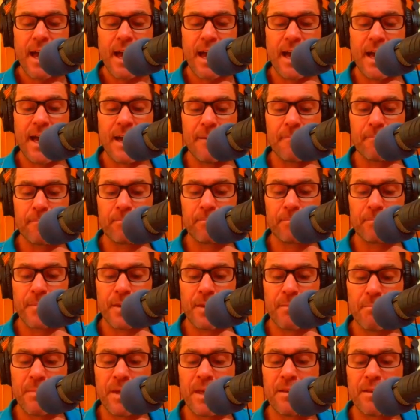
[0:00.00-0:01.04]

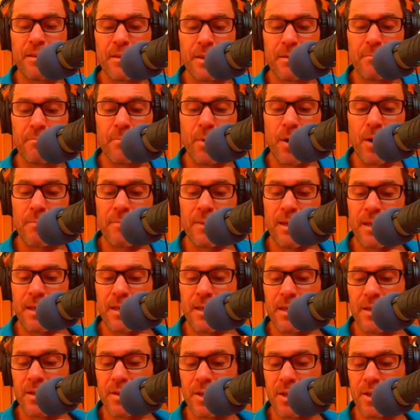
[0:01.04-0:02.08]
meant that by
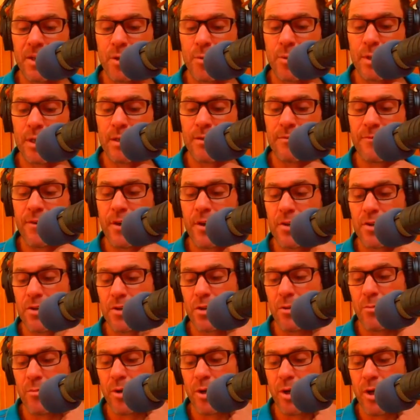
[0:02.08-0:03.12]
me continuing to
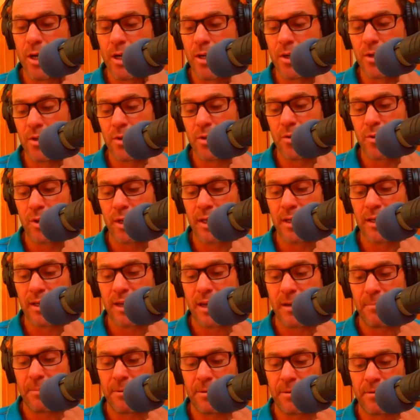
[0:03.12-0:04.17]
focus on what I could do, ended
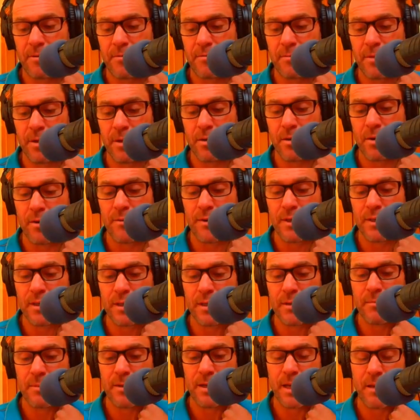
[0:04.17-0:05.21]
up in
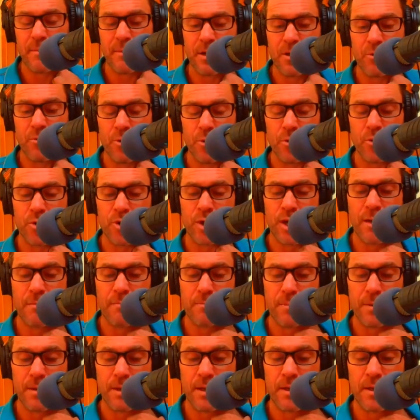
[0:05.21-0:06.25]
obviously becoming a world
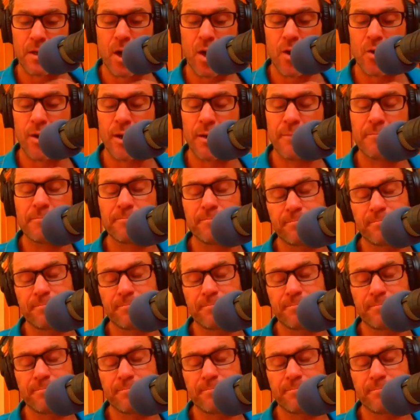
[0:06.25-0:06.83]
champ at Kona.